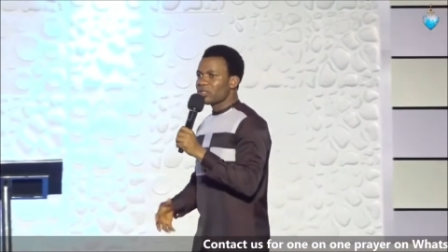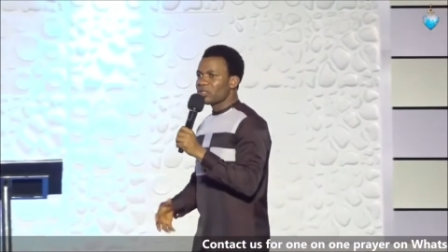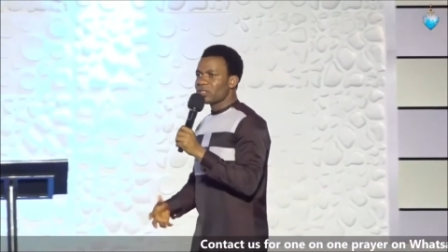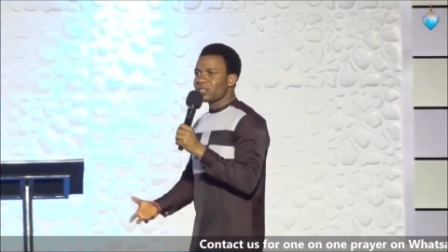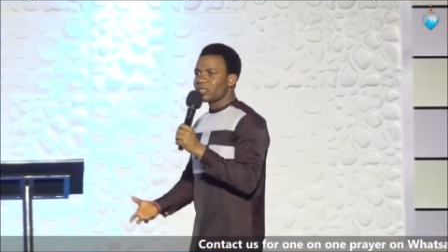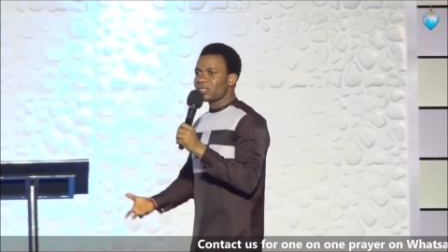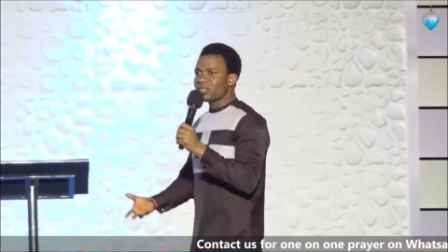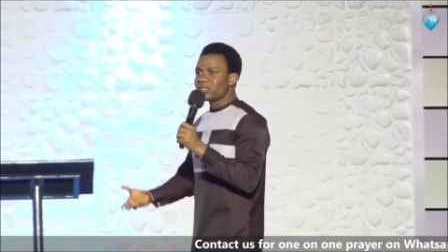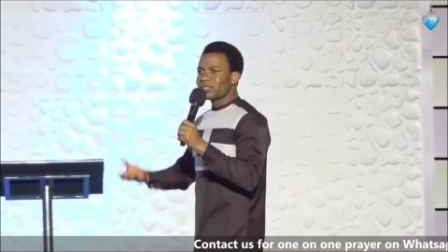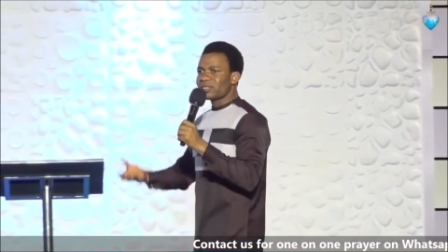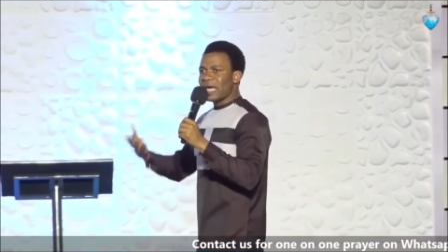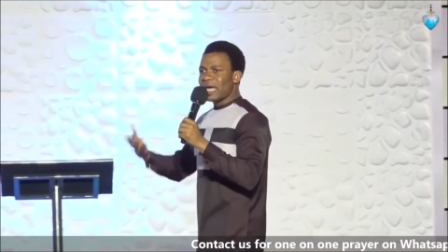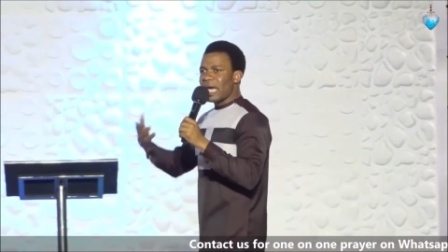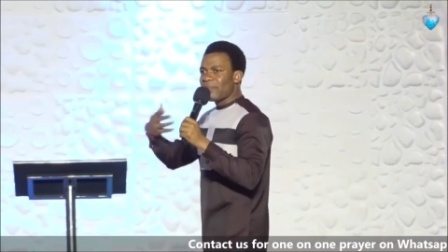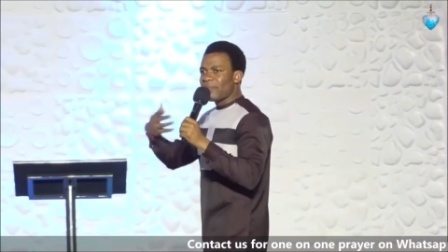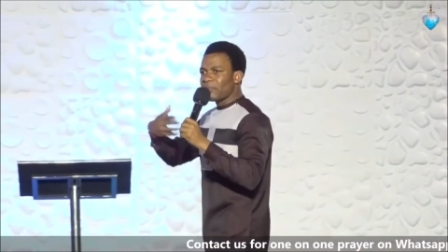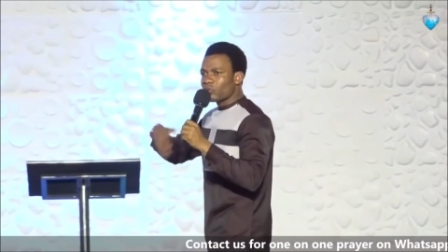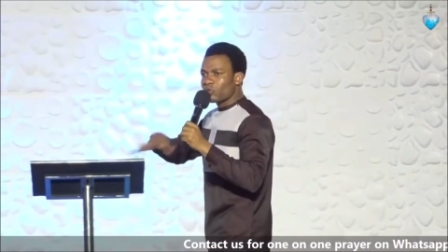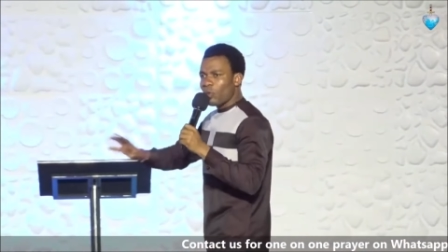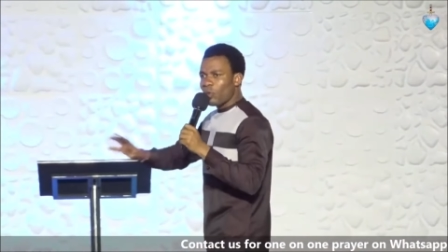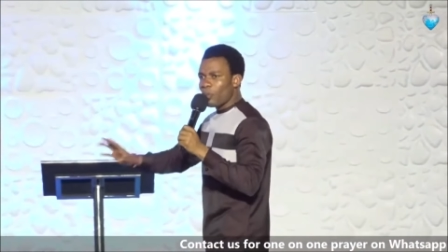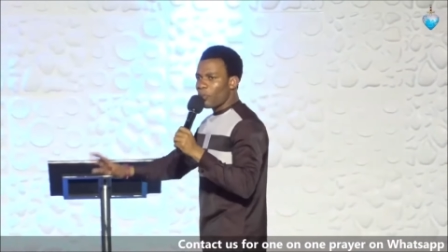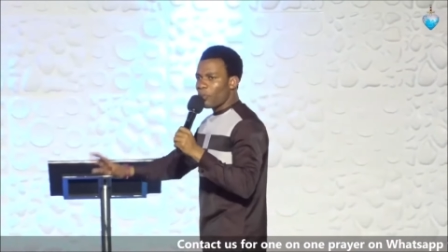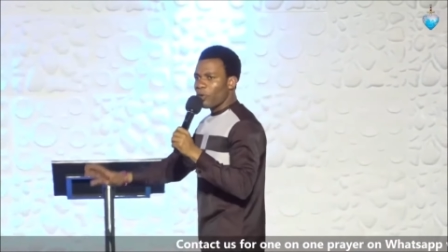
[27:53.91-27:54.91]
it is time
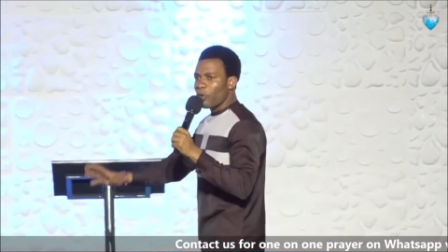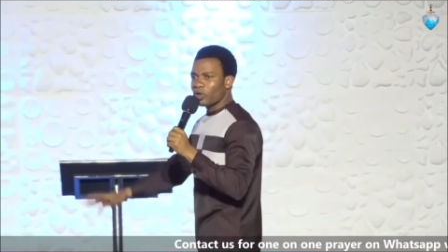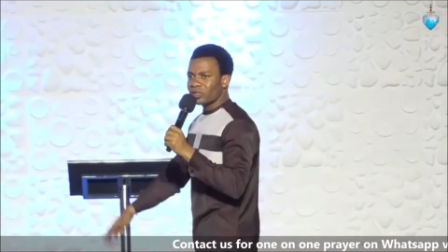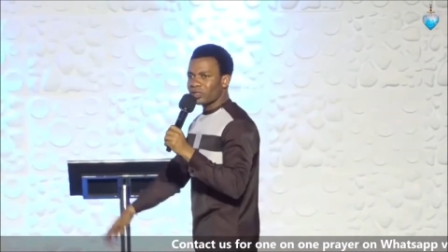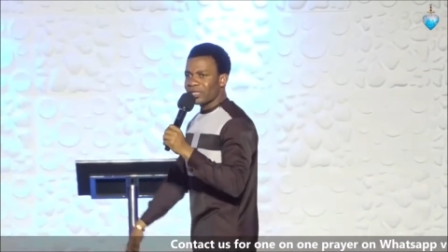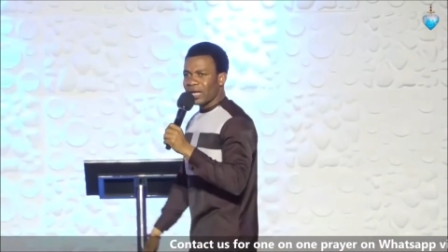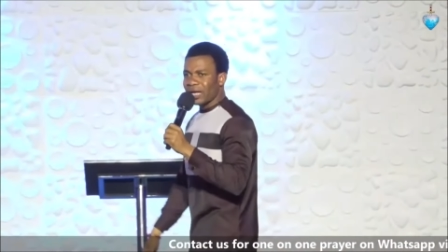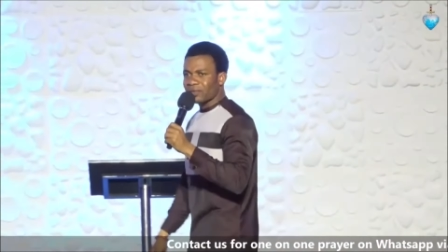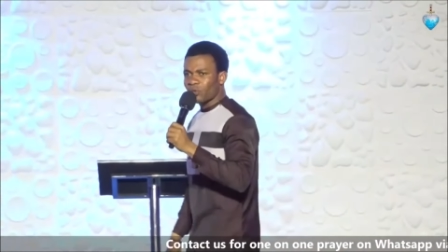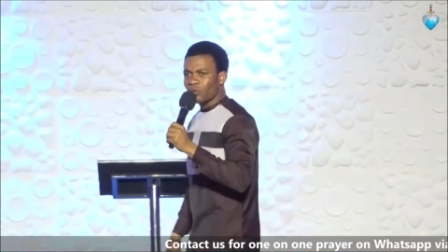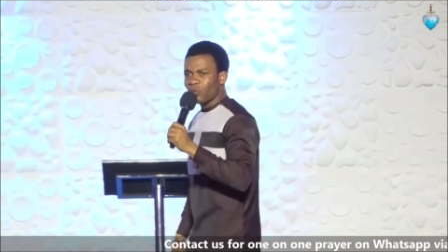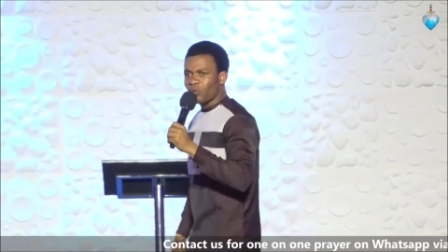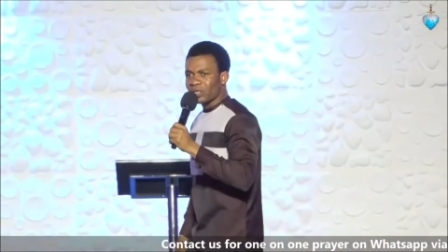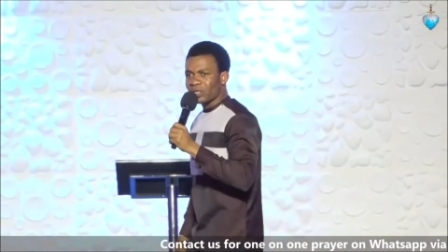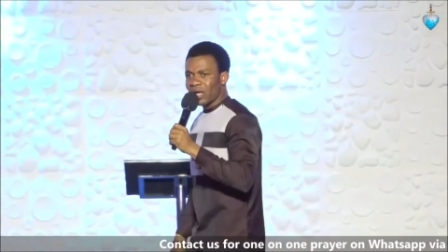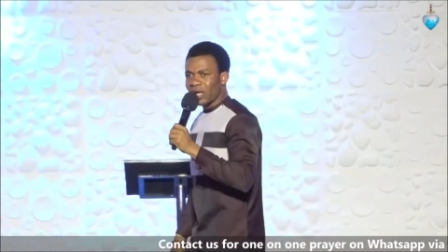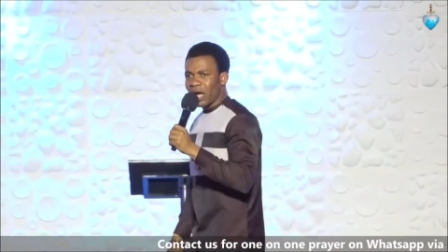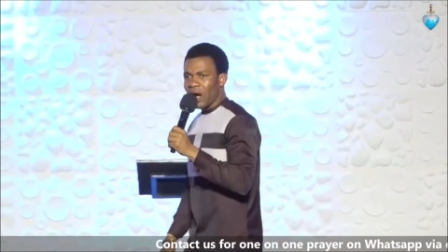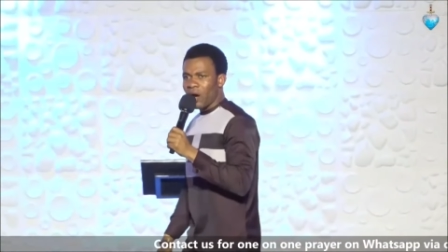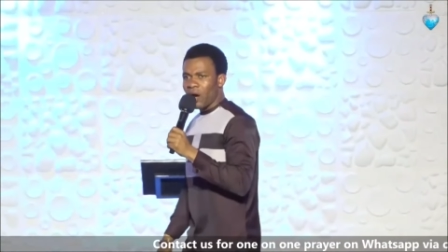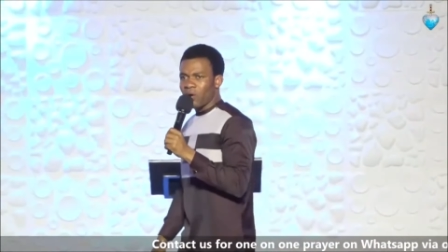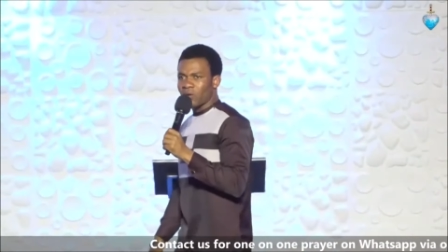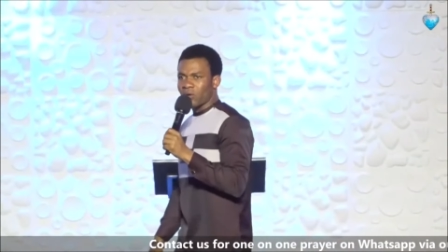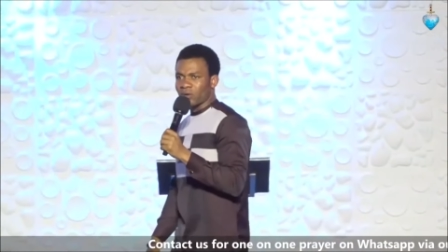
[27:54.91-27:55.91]
to push that weight
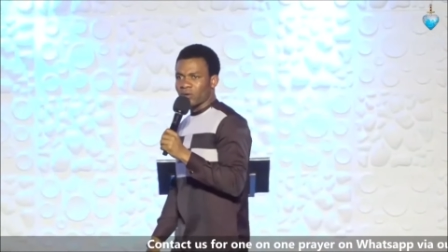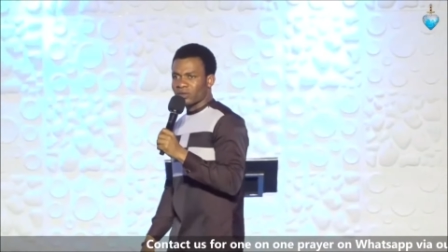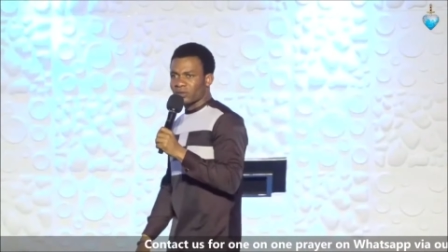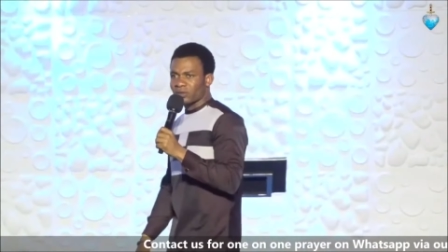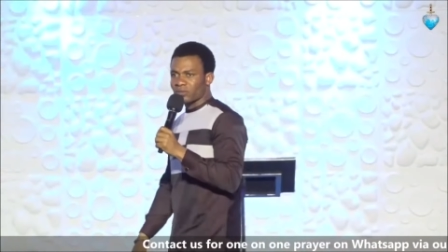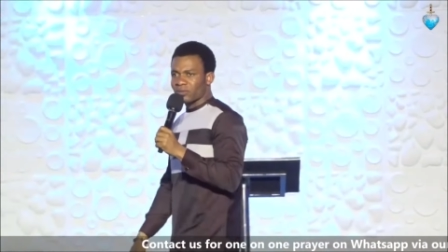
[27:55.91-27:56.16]
out.